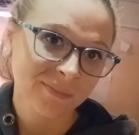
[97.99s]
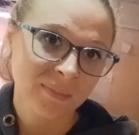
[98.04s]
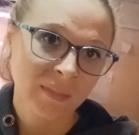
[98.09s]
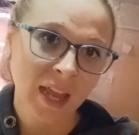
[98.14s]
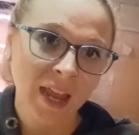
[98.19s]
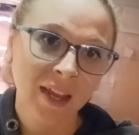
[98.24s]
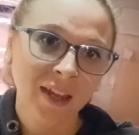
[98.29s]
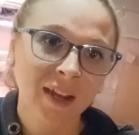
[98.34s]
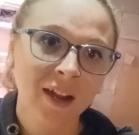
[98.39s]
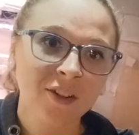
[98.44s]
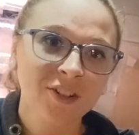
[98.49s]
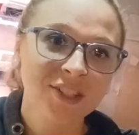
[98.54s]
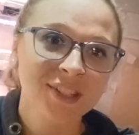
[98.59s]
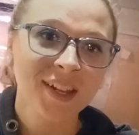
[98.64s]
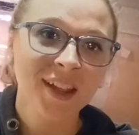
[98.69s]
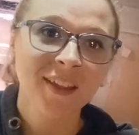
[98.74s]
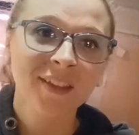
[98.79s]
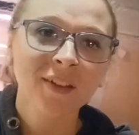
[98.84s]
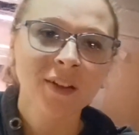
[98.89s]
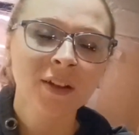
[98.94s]
hanging out
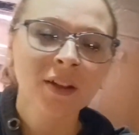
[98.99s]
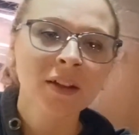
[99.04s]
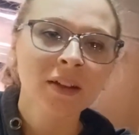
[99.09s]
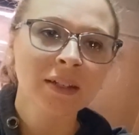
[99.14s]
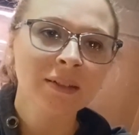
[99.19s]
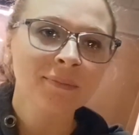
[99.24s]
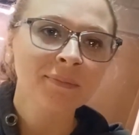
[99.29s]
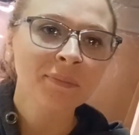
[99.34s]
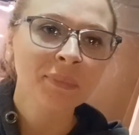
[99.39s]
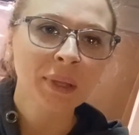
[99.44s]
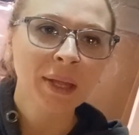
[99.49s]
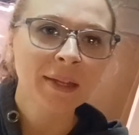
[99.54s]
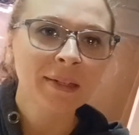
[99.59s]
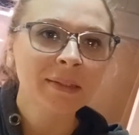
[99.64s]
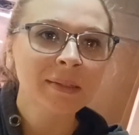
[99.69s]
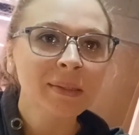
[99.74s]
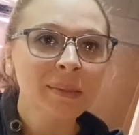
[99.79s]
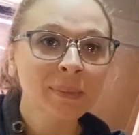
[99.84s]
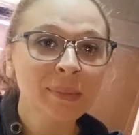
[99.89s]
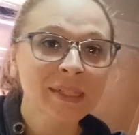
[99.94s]
together and
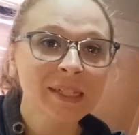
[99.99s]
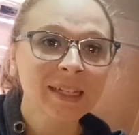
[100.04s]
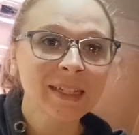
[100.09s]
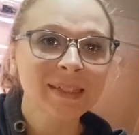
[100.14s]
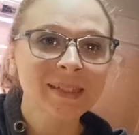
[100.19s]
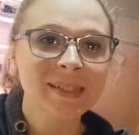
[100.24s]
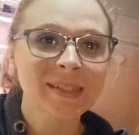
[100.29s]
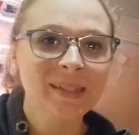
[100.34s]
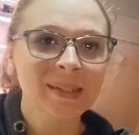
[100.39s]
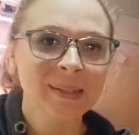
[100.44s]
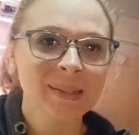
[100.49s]
planting some seeds.